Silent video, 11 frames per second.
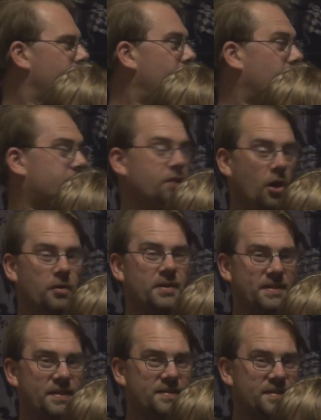you know, to go to
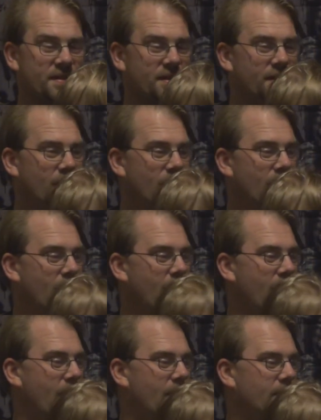DC
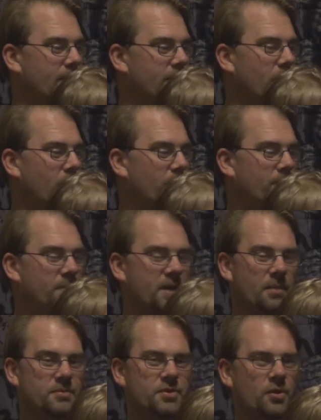and you know
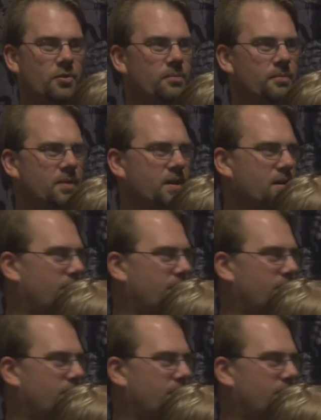become his own